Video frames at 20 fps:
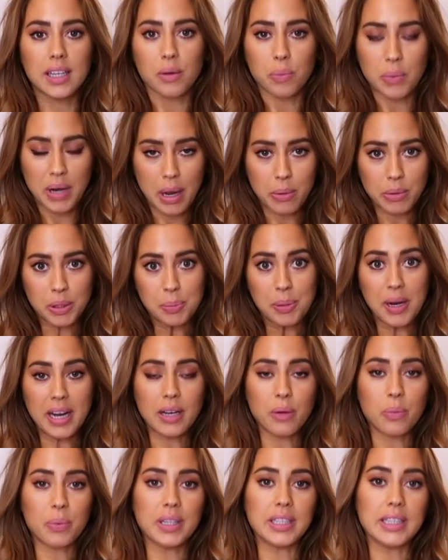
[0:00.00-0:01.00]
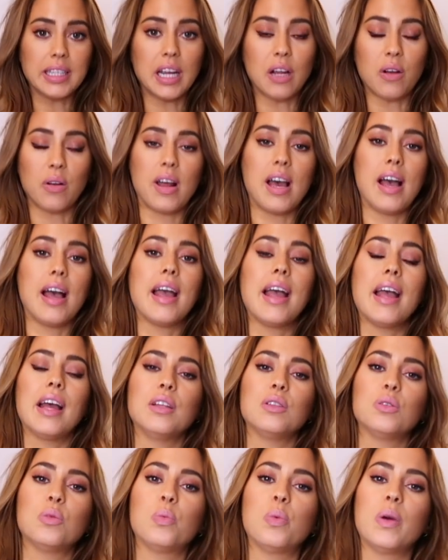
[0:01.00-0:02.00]
when I was pregnant with Nicola
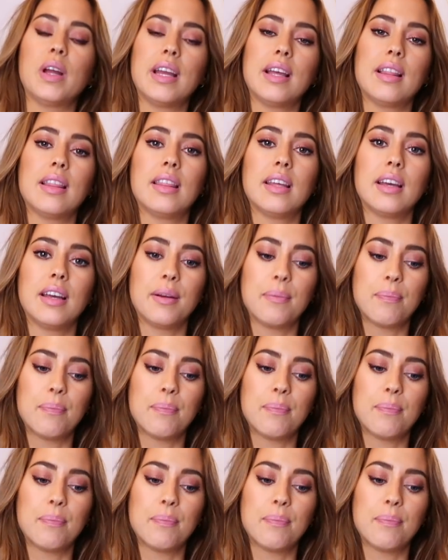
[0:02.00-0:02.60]
and with